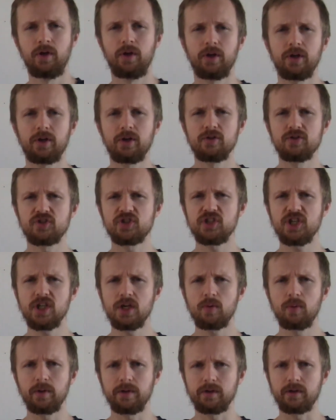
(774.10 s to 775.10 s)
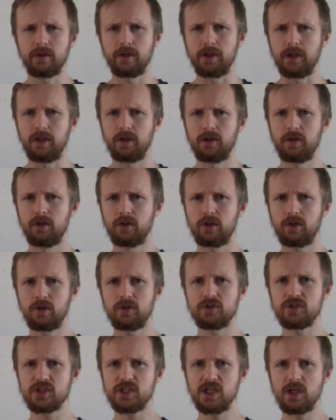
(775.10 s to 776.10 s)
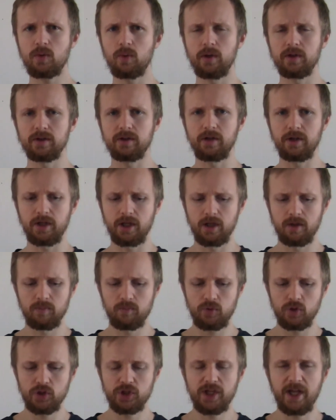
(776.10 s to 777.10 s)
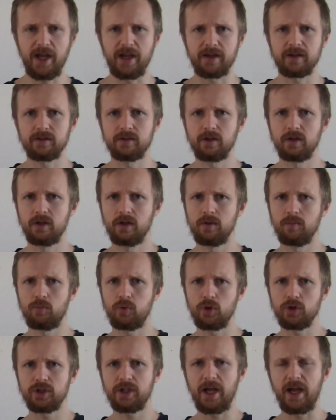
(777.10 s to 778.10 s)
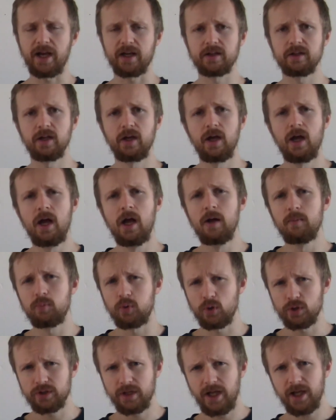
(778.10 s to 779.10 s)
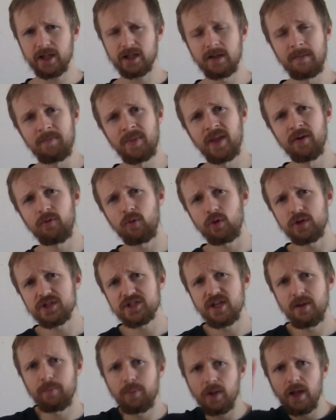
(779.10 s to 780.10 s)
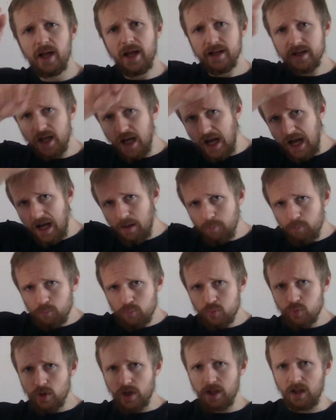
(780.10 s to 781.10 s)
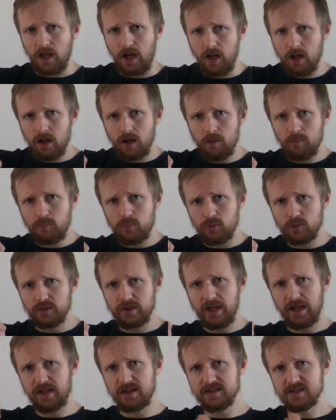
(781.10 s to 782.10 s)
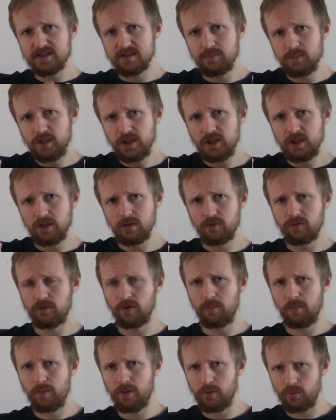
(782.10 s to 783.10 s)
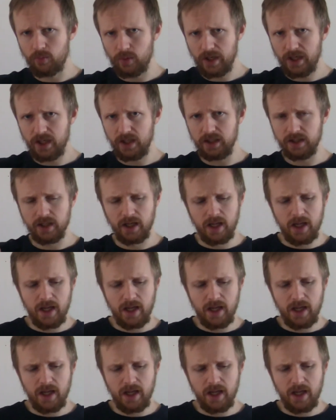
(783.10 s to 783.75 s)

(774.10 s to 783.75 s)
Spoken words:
Consequently, protect. Protect, for example, an umbrella protects me from the rain.